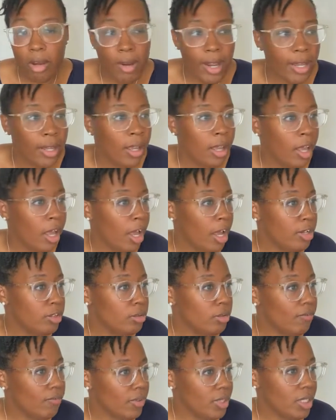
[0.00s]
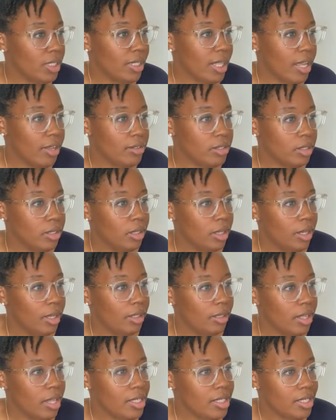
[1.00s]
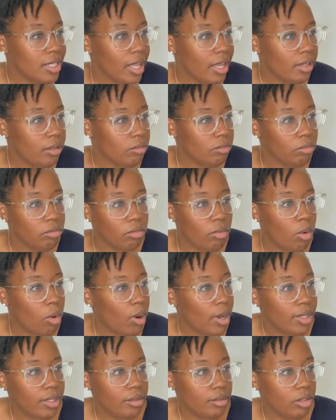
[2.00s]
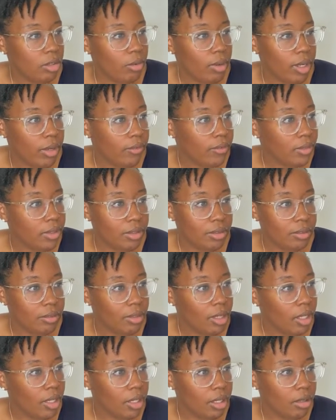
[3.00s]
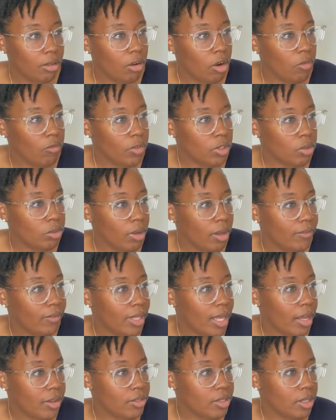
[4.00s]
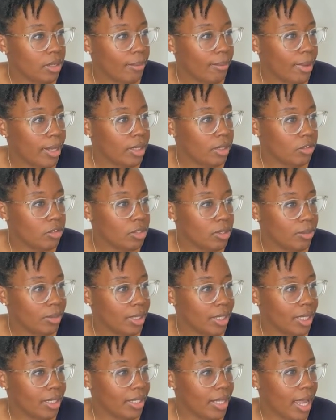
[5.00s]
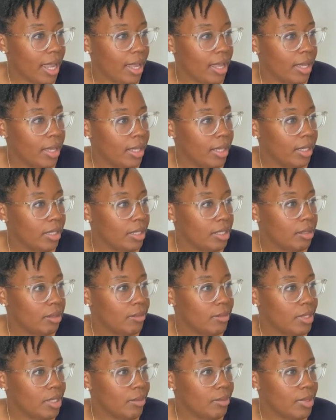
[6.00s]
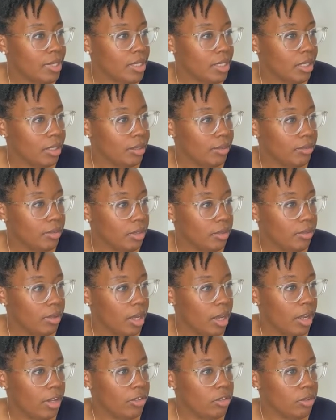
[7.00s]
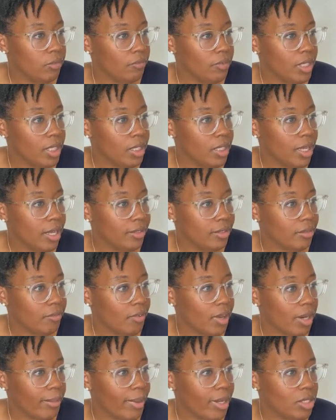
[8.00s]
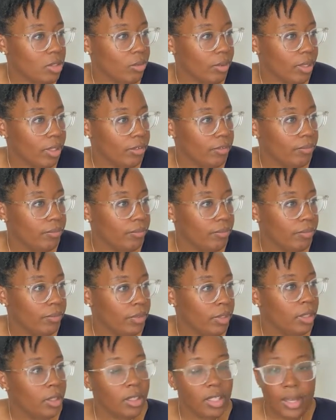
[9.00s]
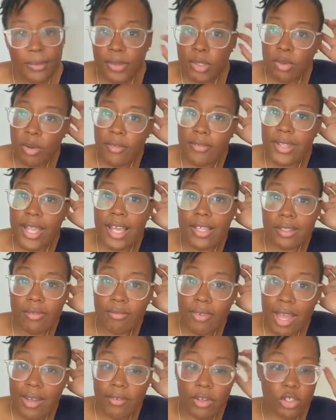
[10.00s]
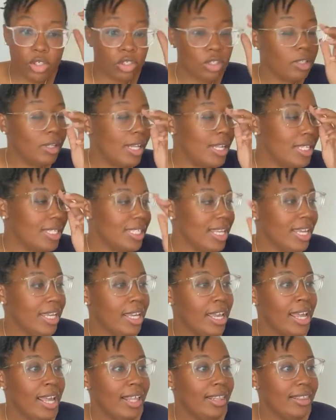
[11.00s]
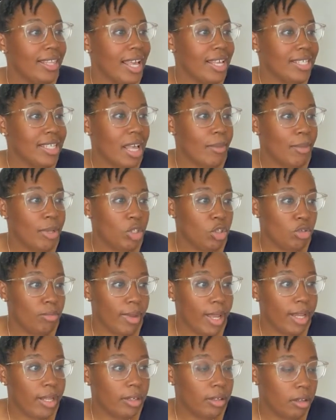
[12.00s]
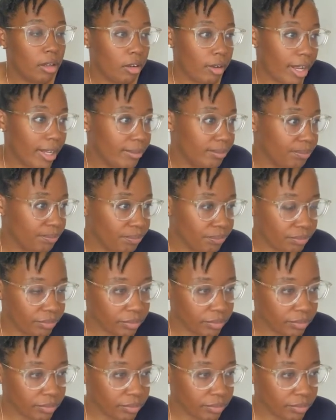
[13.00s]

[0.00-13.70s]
Okay, 150,000. That's like what, 12, a little over 12,000 a month or something like that. Let me, let me see. 150,000 divided by 12. Yep, 12,500. So let's say that's how much you make, okay?